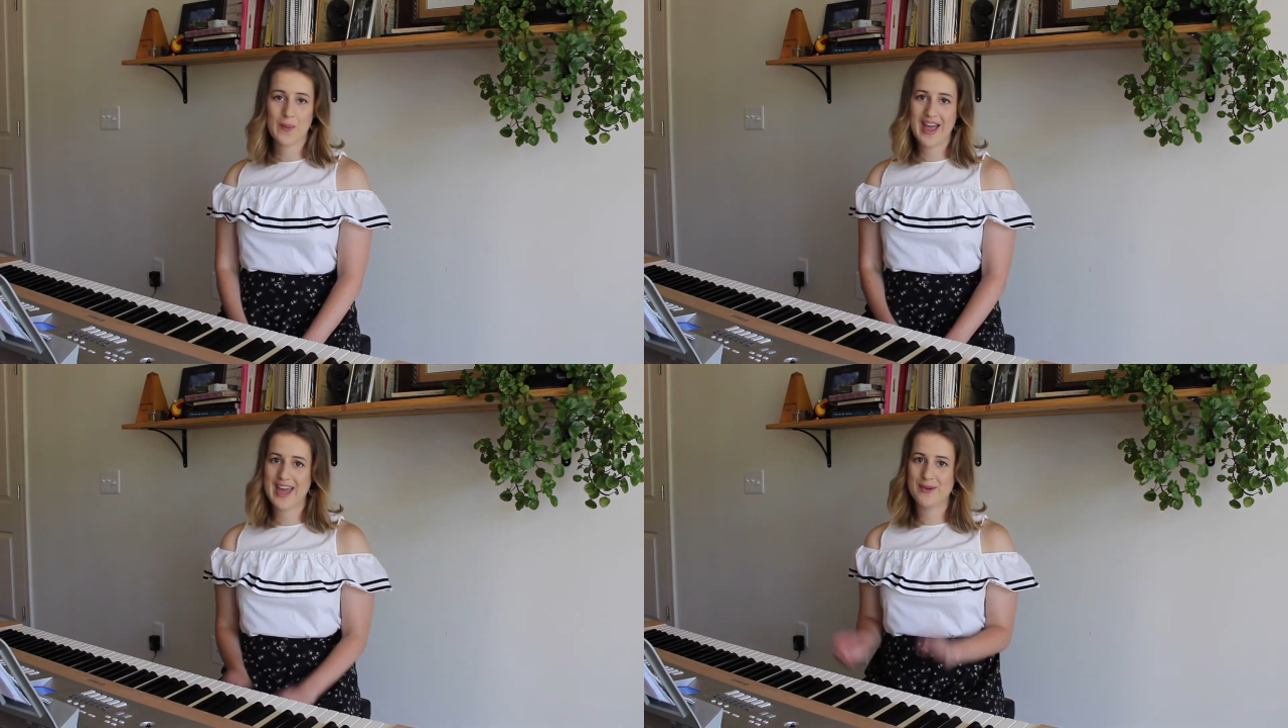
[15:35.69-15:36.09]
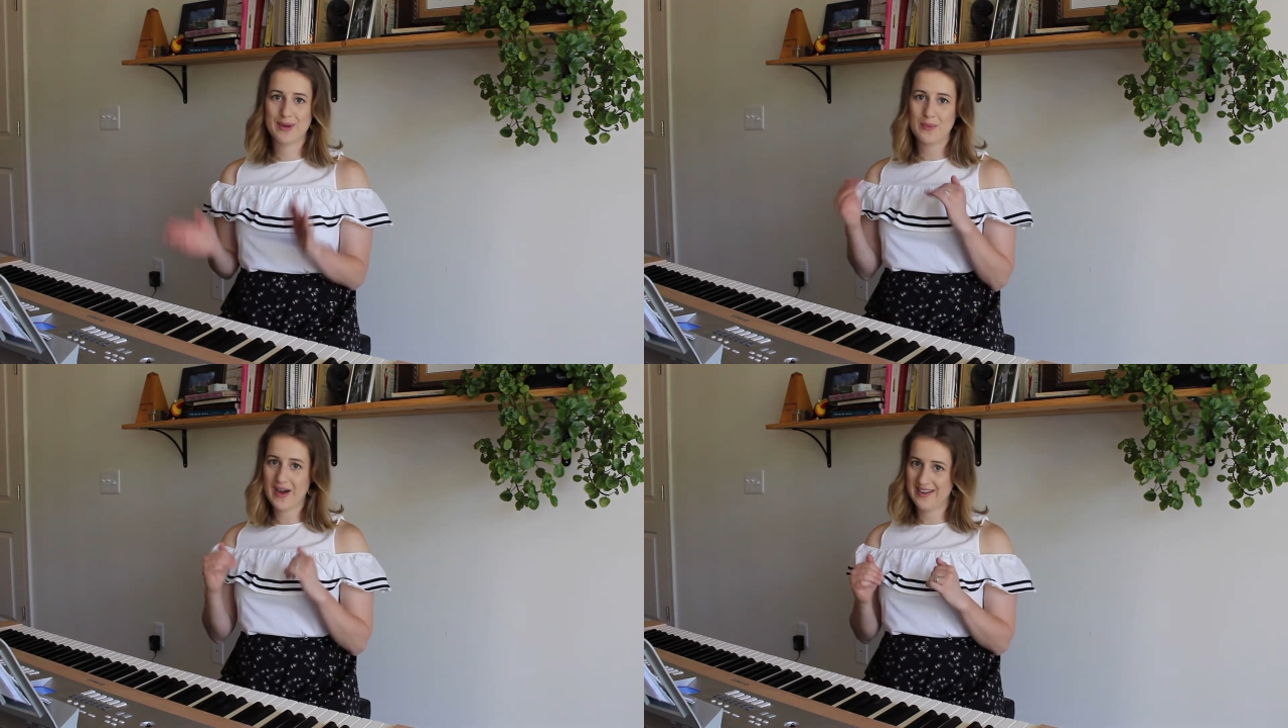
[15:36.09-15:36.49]
go ahead and
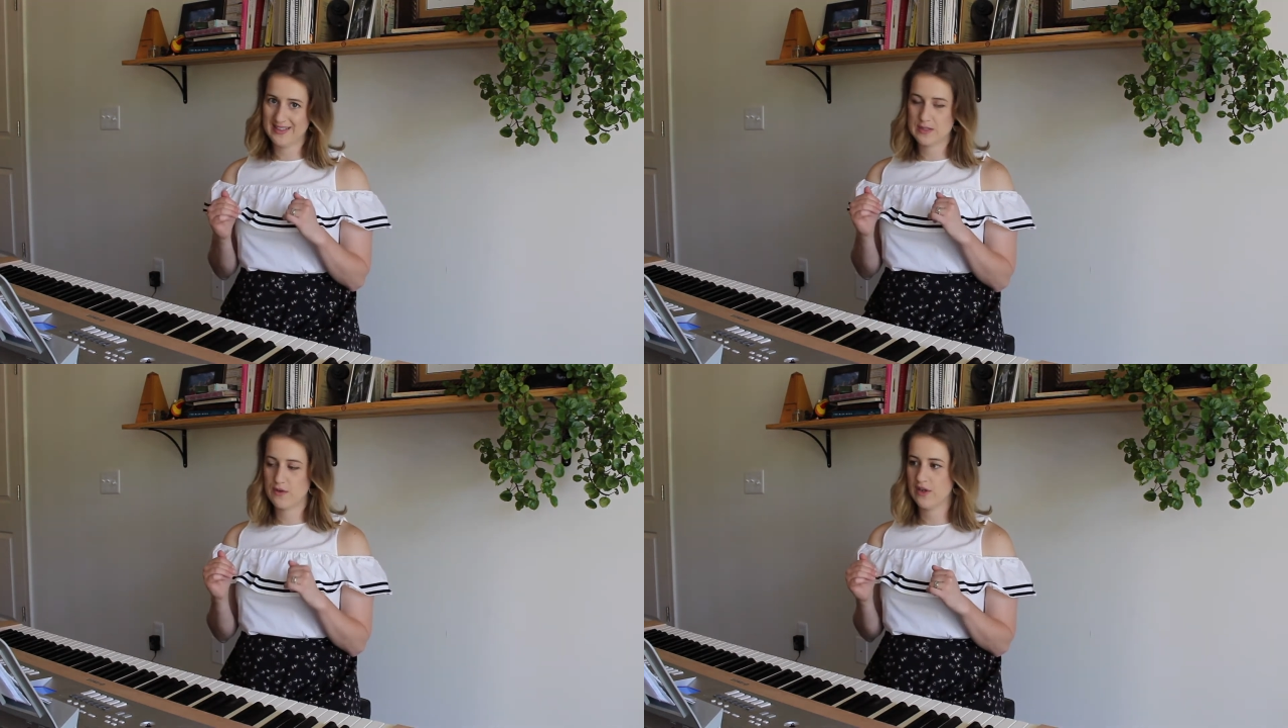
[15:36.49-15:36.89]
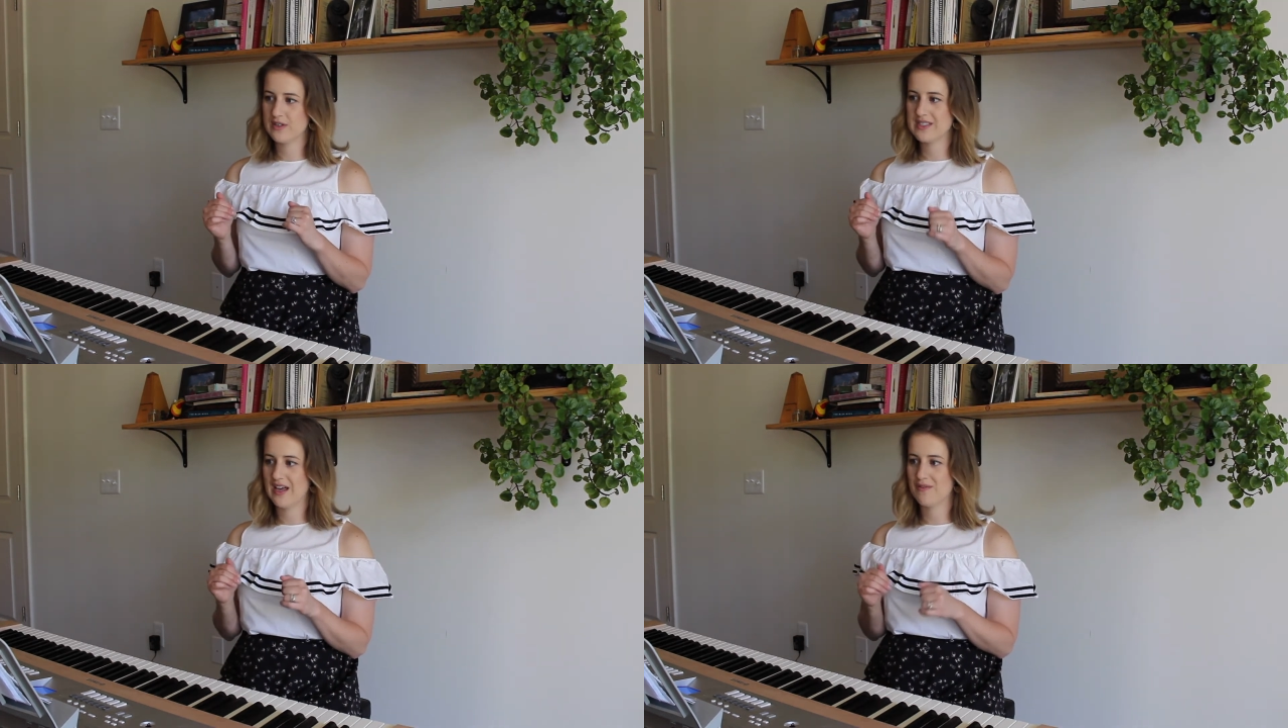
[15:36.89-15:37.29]
rewind this for
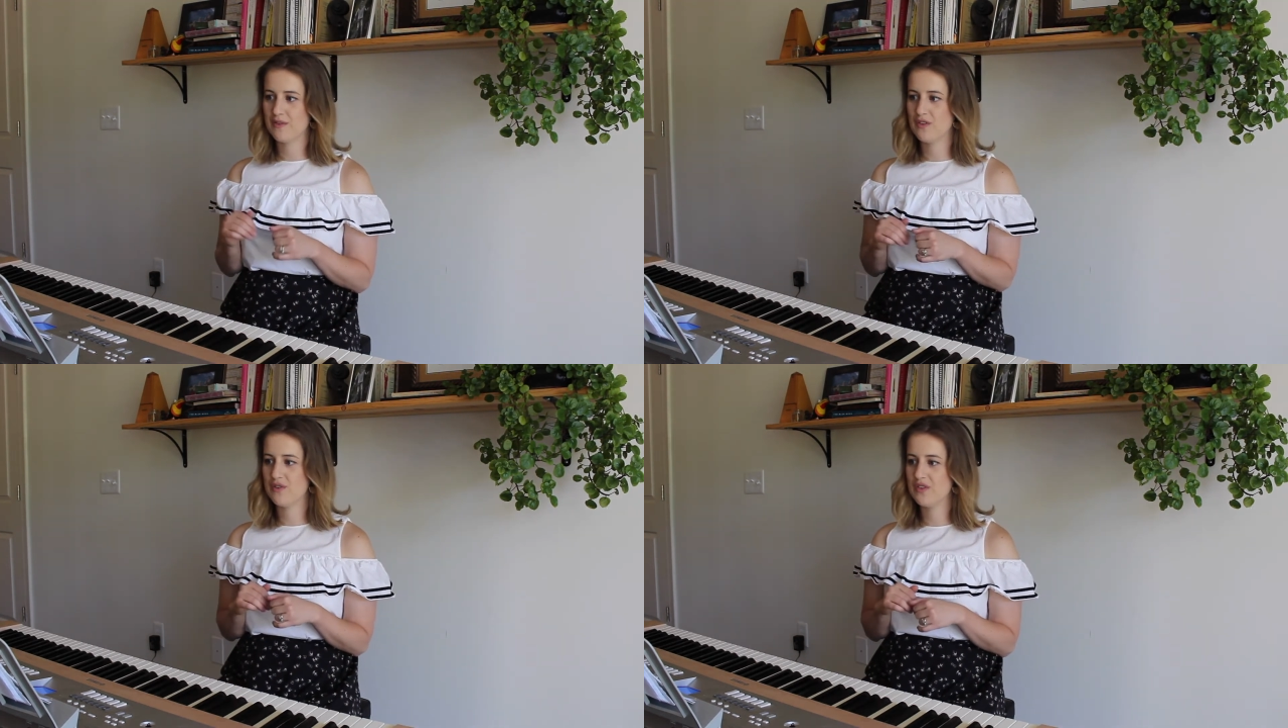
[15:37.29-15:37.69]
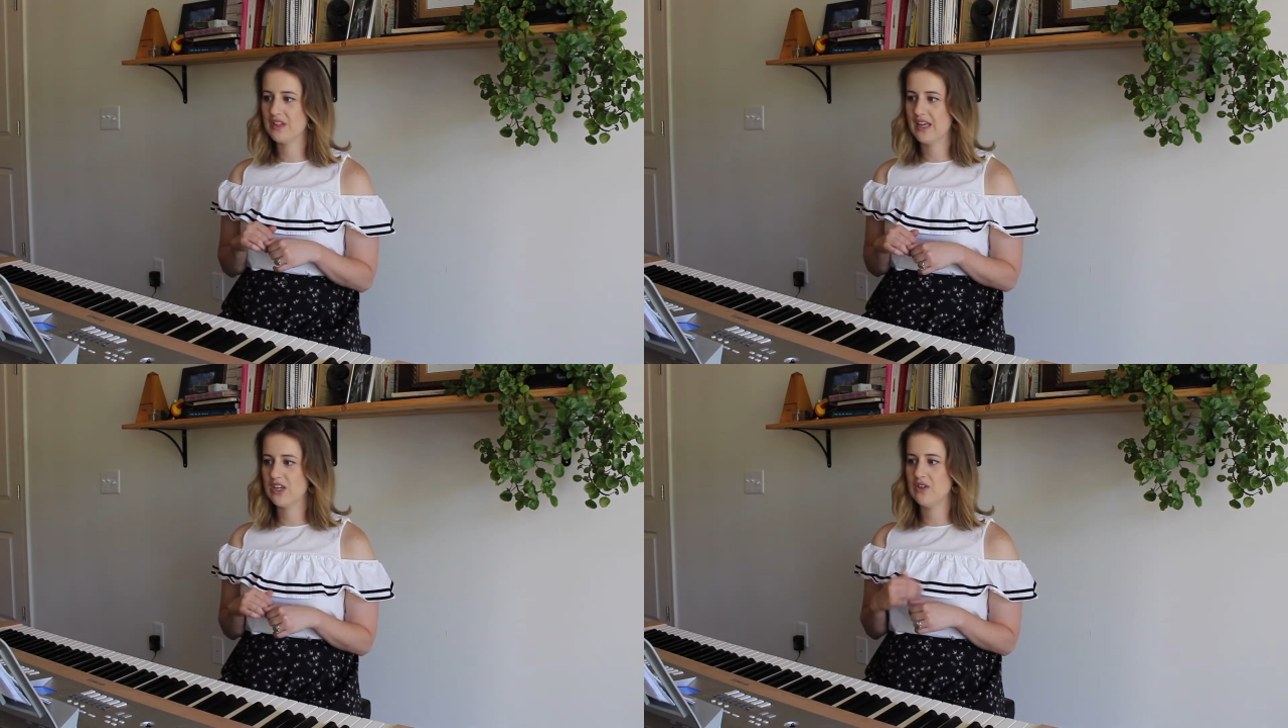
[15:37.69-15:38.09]
yourself if you
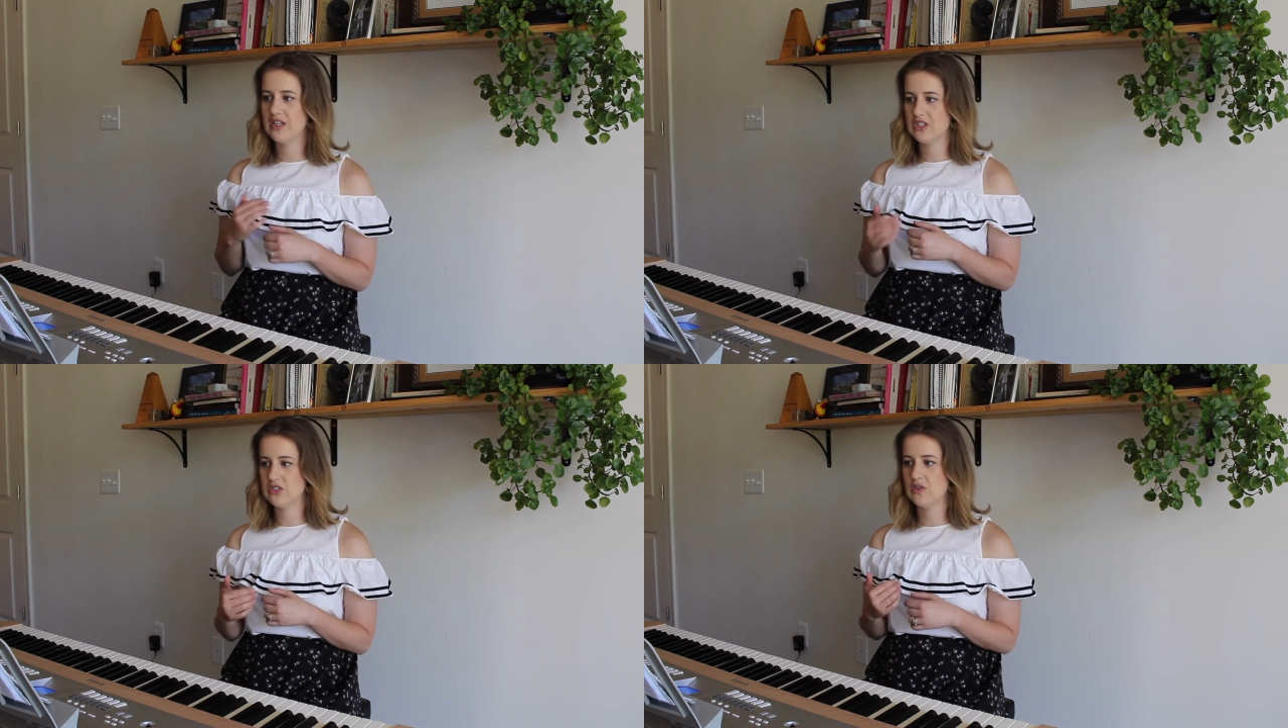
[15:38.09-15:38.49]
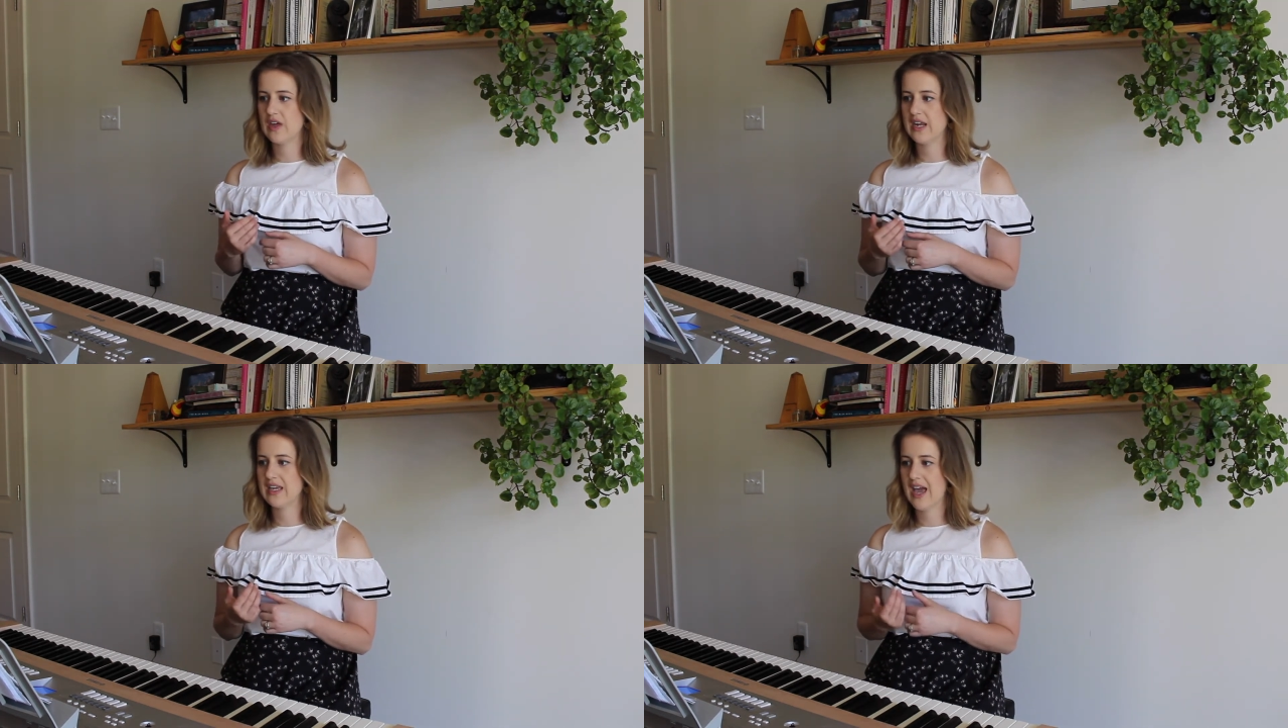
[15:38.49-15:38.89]
feel like you need to do
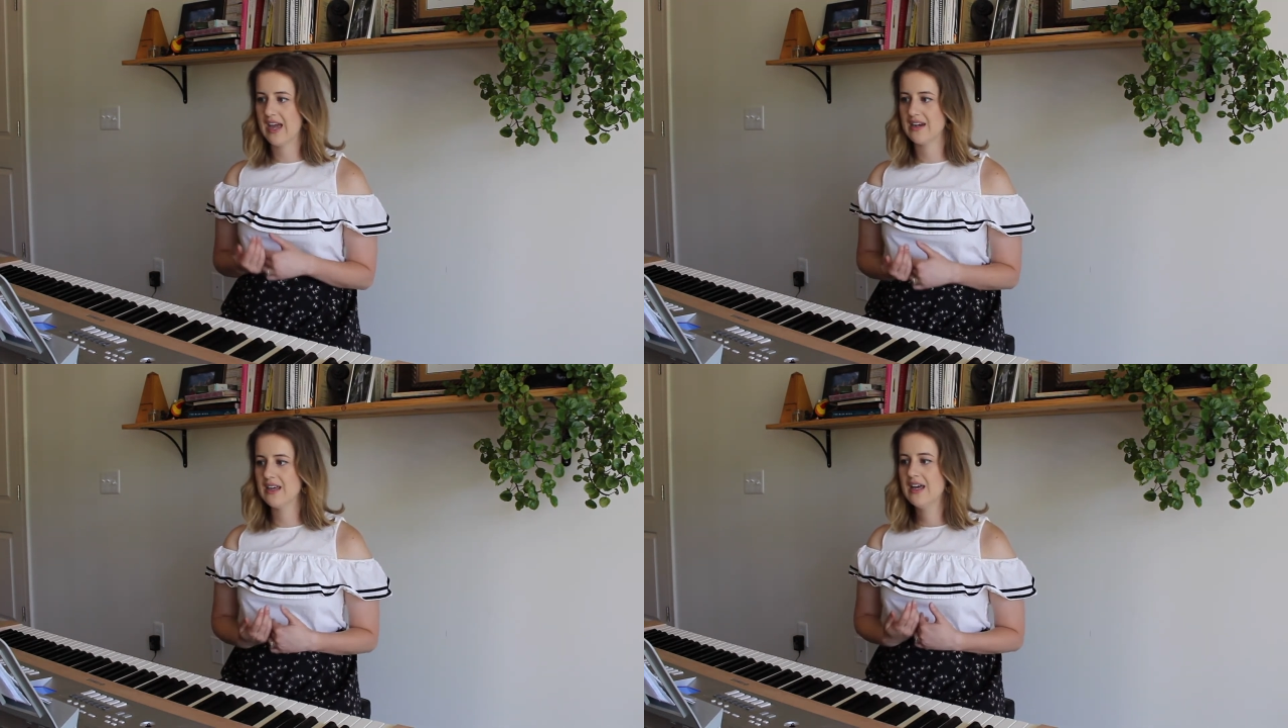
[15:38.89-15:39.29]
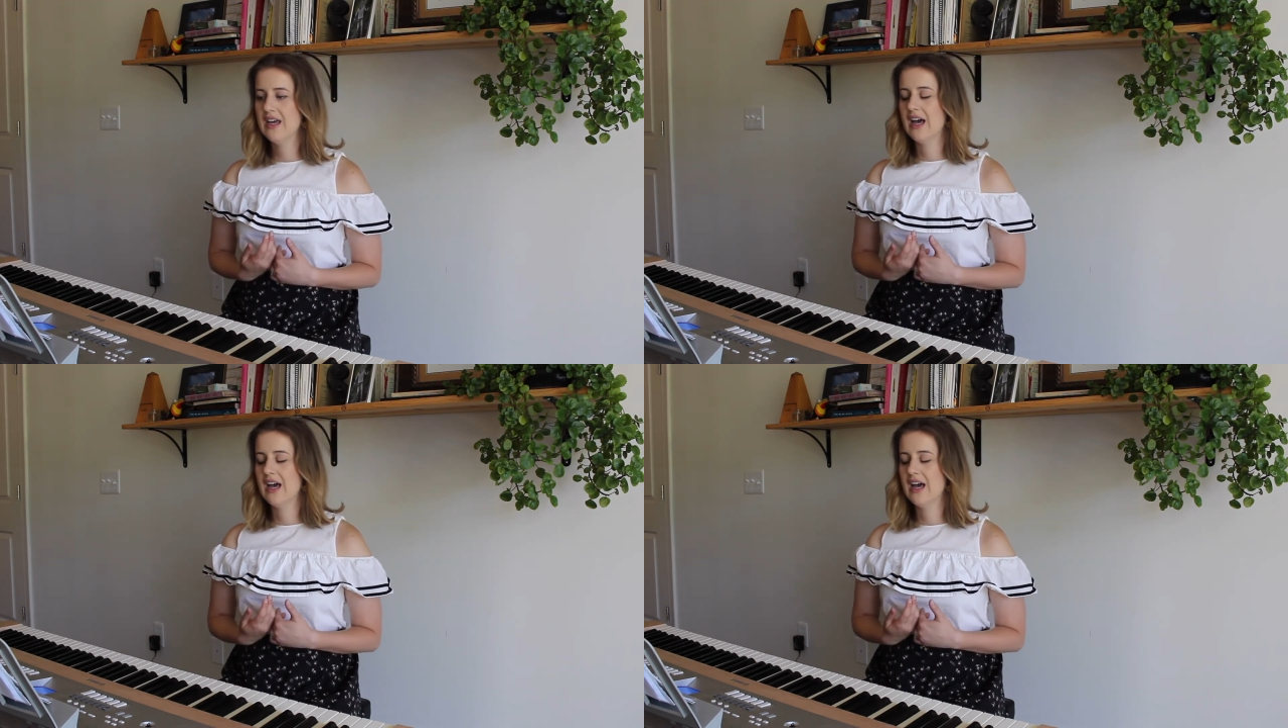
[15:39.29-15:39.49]
that again.